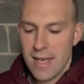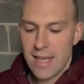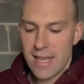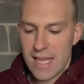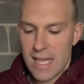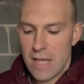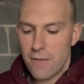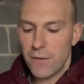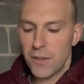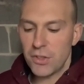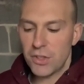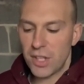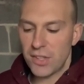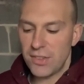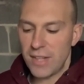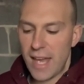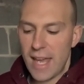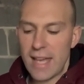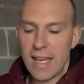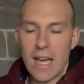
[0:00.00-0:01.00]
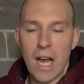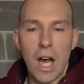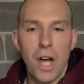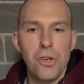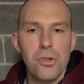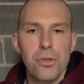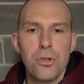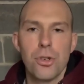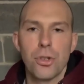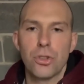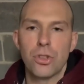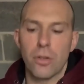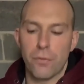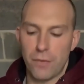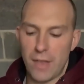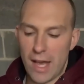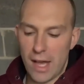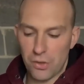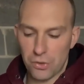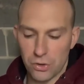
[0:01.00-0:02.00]
Even today, hundreds of
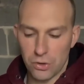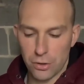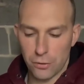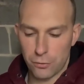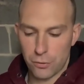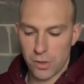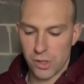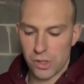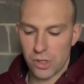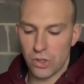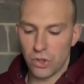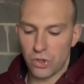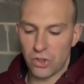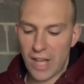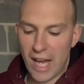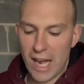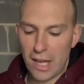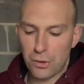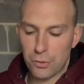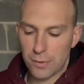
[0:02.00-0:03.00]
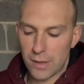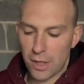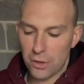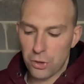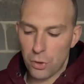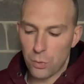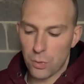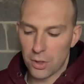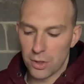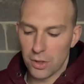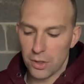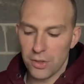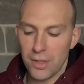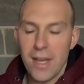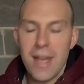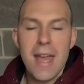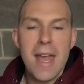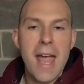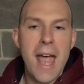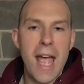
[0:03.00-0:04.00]
thousands of Christians die throughout the
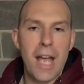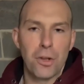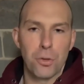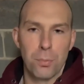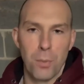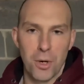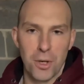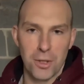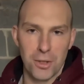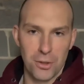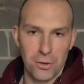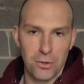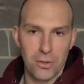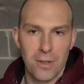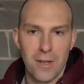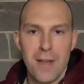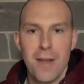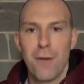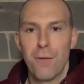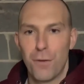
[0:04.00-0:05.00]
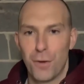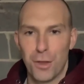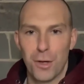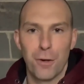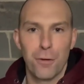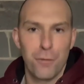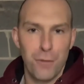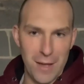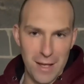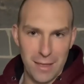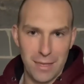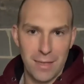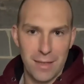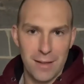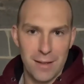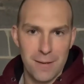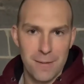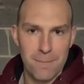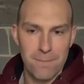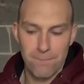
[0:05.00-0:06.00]
world as martyrs for their faith.
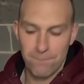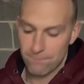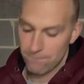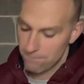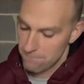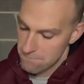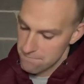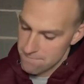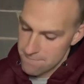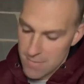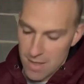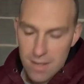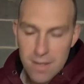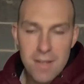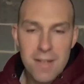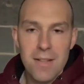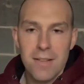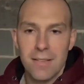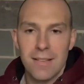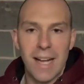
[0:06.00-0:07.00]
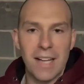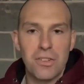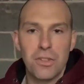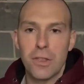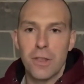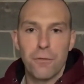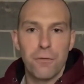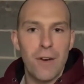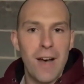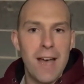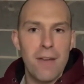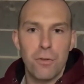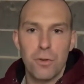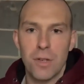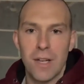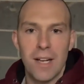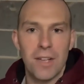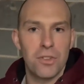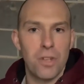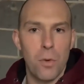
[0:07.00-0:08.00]
That's the five
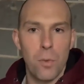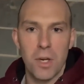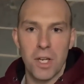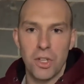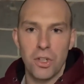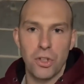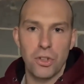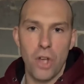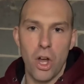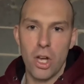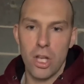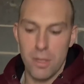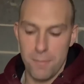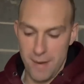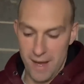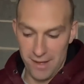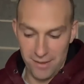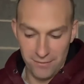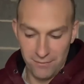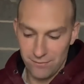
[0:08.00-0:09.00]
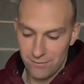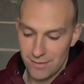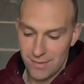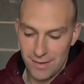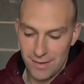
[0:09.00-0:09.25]
crowns I wanted to talk about.